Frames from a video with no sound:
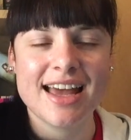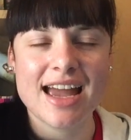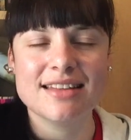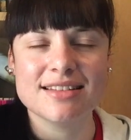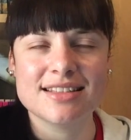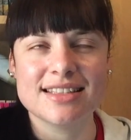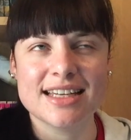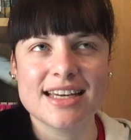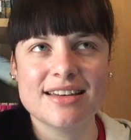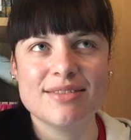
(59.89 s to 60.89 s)

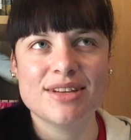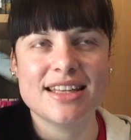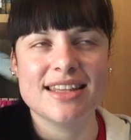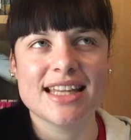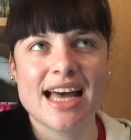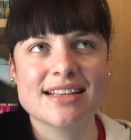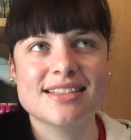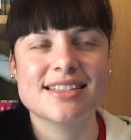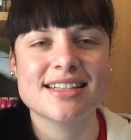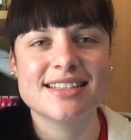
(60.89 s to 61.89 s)
endlessly within the
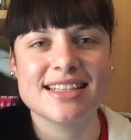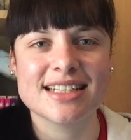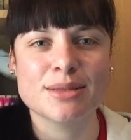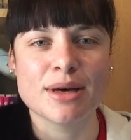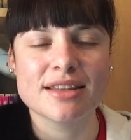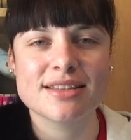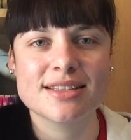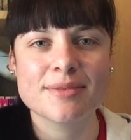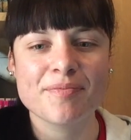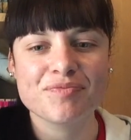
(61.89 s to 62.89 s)
last 6
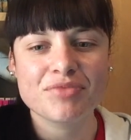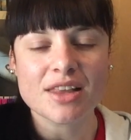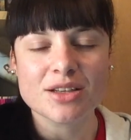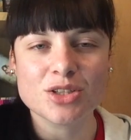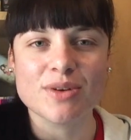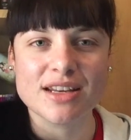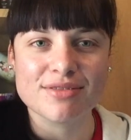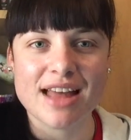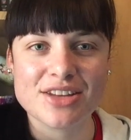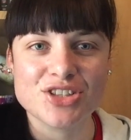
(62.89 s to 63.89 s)
months to end
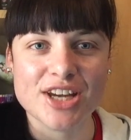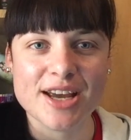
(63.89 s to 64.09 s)
of last